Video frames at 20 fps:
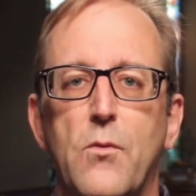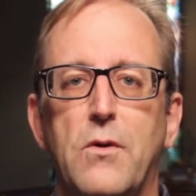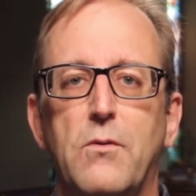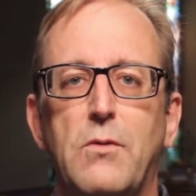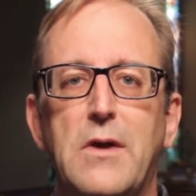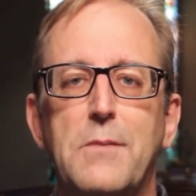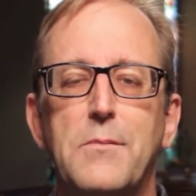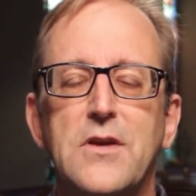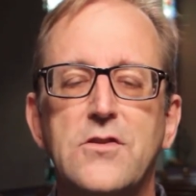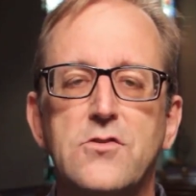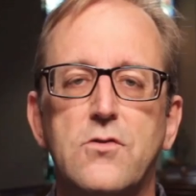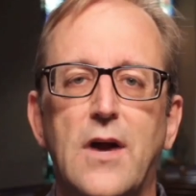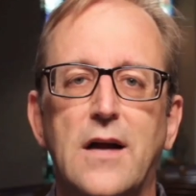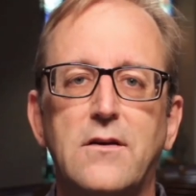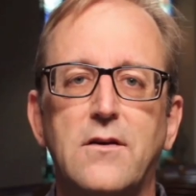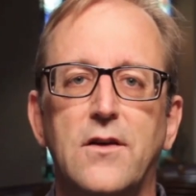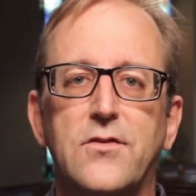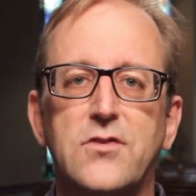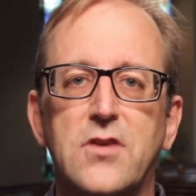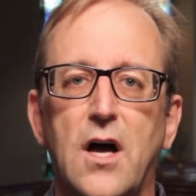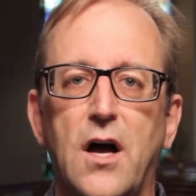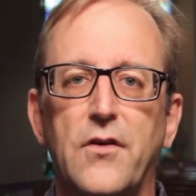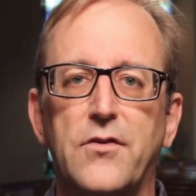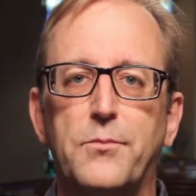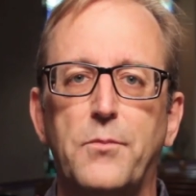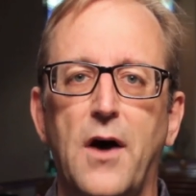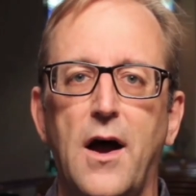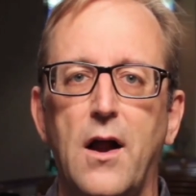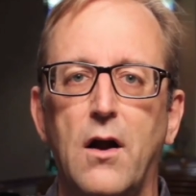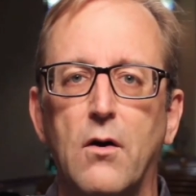We misdirect
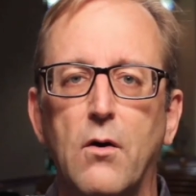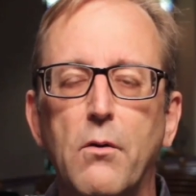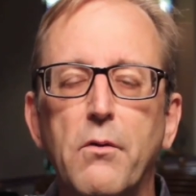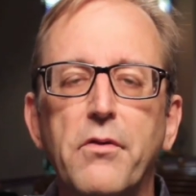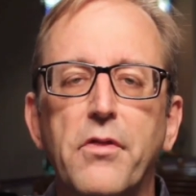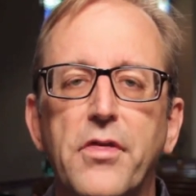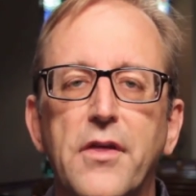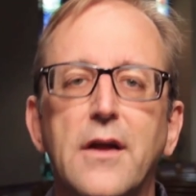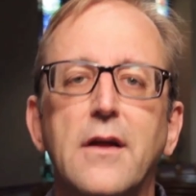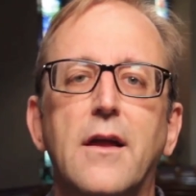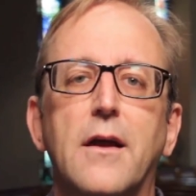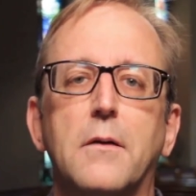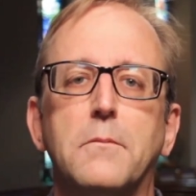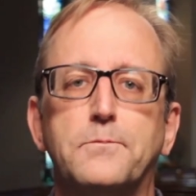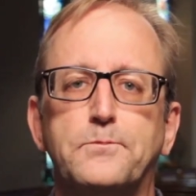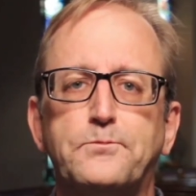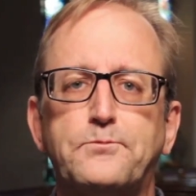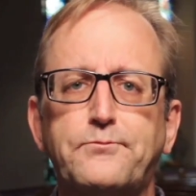ourselves by our own thinking.